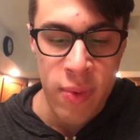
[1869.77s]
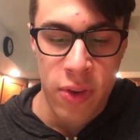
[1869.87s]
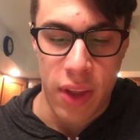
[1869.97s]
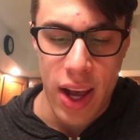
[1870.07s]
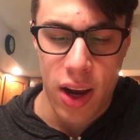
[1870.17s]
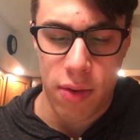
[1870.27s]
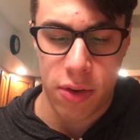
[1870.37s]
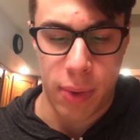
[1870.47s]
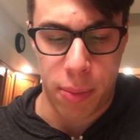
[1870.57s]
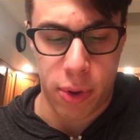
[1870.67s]
So that
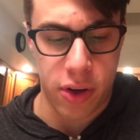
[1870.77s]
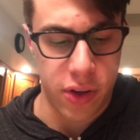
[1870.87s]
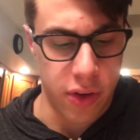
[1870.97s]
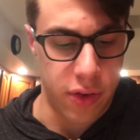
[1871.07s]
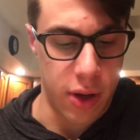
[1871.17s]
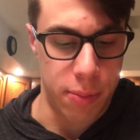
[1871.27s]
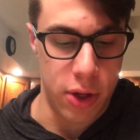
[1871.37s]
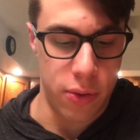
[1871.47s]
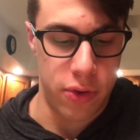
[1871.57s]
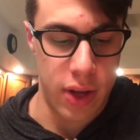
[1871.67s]
covers my personal sup
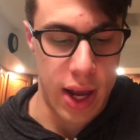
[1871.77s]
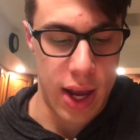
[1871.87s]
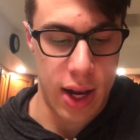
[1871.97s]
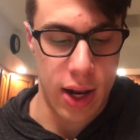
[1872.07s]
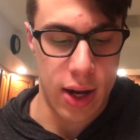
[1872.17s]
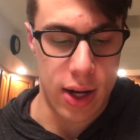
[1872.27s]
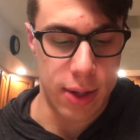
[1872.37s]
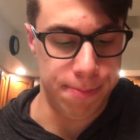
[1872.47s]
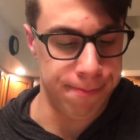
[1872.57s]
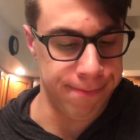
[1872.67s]
use, and
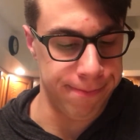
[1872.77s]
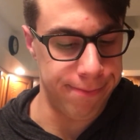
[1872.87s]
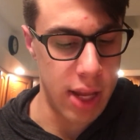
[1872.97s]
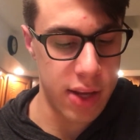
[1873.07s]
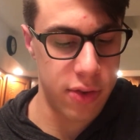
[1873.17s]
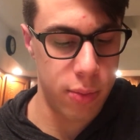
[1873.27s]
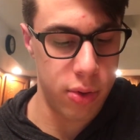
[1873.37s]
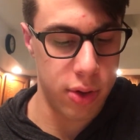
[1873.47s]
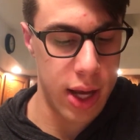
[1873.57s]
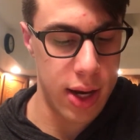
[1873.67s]
next
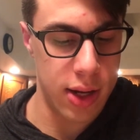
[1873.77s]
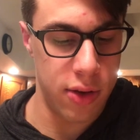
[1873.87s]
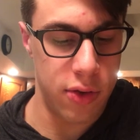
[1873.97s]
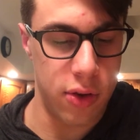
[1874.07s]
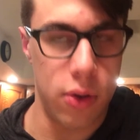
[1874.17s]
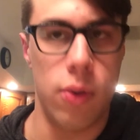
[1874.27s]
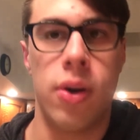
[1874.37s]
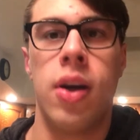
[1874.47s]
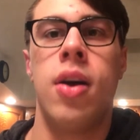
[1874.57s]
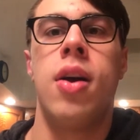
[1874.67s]
we'll get into
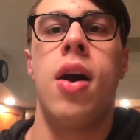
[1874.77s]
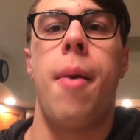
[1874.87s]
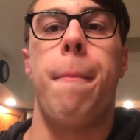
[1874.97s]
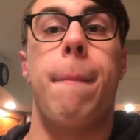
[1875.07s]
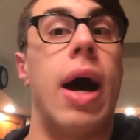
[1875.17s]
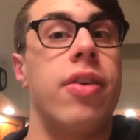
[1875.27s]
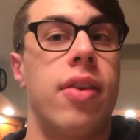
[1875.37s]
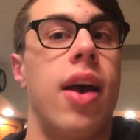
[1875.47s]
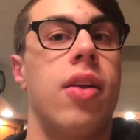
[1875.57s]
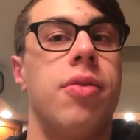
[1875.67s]
my
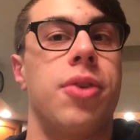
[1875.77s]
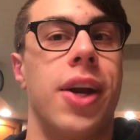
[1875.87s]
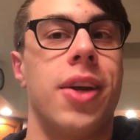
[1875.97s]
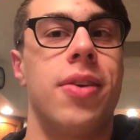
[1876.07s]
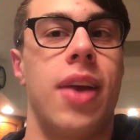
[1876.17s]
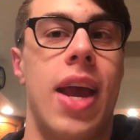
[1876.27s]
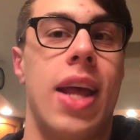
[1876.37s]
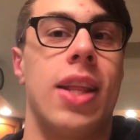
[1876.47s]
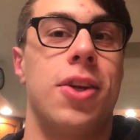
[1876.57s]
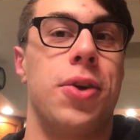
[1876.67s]
style of training
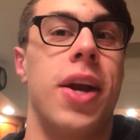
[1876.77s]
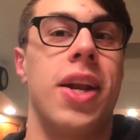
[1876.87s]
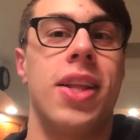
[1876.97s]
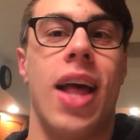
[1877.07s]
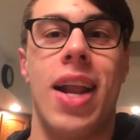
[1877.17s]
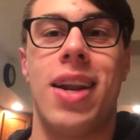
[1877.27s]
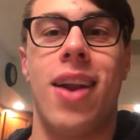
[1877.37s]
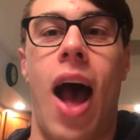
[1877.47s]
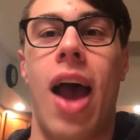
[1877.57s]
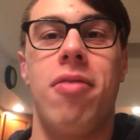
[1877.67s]
and the training that
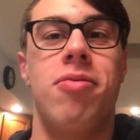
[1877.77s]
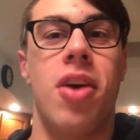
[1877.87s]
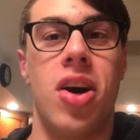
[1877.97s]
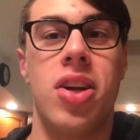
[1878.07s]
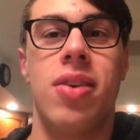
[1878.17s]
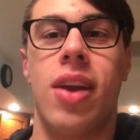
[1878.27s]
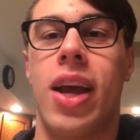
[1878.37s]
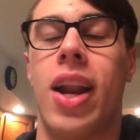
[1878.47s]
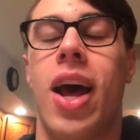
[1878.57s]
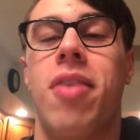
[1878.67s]
I've done,
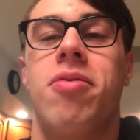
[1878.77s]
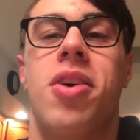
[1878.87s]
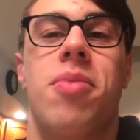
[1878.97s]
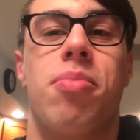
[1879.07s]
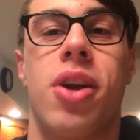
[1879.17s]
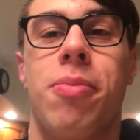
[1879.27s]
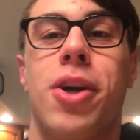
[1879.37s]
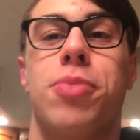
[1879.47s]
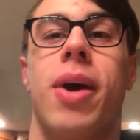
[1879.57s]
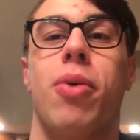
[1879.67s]
and I've done pretty
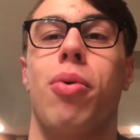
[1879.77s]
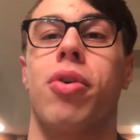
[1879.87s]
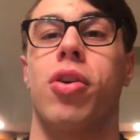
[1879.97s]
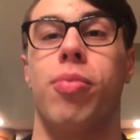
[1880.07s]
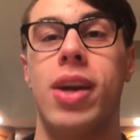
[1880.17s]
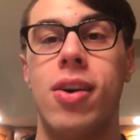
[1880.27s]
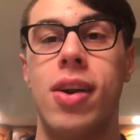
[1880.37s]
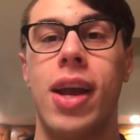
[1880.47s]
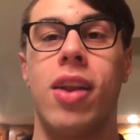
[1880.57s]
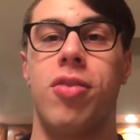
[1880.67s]
much my whole
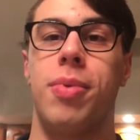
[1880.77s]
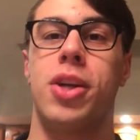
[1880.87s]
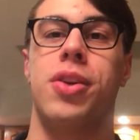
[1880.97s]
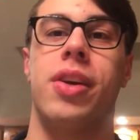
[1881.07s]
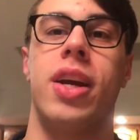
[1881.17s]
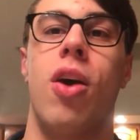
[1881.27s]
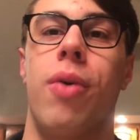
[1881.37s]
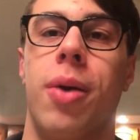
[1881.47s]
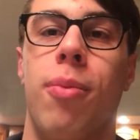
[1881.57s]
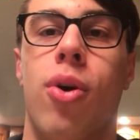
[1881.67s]
career, and especially
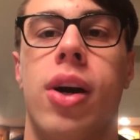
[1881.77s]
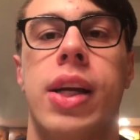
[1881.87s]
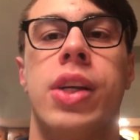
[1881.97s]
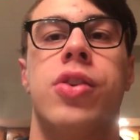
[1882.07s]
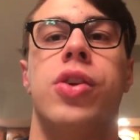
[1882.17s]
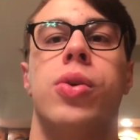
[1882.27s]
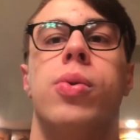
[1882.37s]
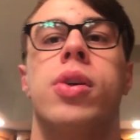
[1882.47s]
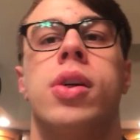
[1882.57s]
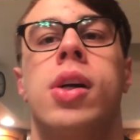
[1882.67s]
going more into